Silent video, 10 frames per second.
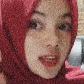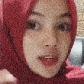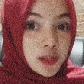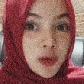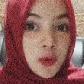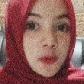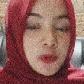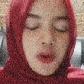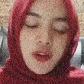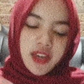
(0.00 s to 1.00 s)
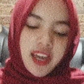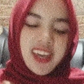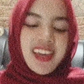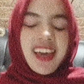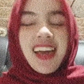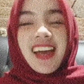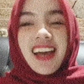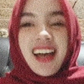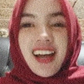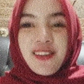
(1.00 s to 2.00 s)
No? Okay,
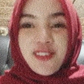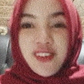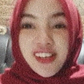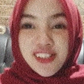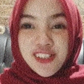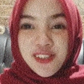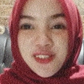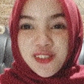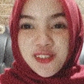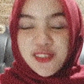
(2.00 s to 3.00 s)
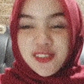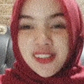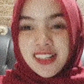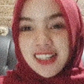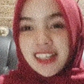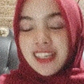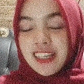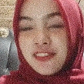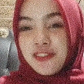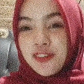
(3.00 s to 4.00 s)
I'm going to
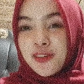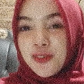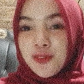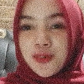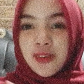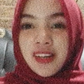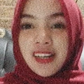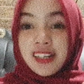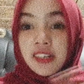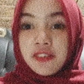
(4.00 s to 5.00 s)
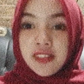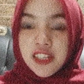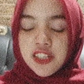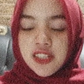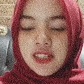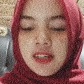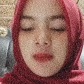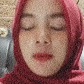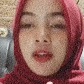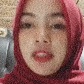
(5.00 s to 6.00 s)
give you a definition
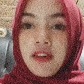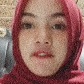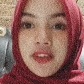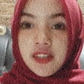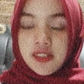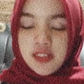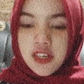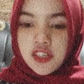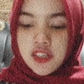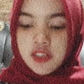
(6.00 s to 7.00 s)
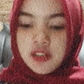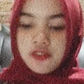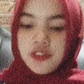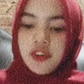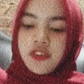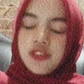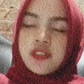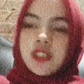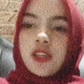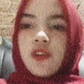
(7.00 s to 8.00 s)
about affixation first.
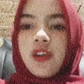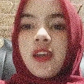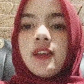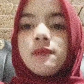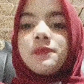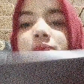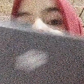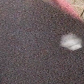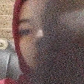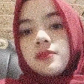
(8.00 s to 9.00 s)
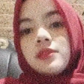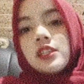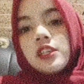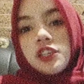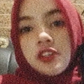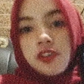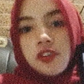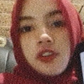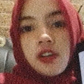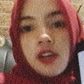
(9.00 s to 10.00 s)
Okay,
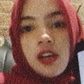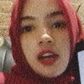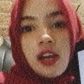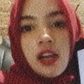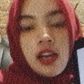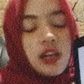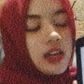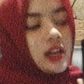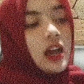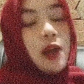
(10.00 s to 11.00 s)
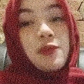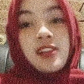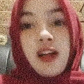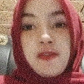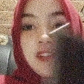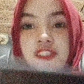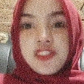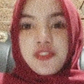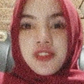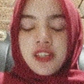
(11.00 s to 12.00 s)
here I will
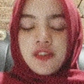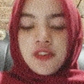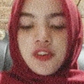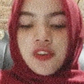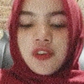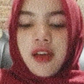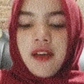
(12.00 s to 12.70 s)
just read it for you.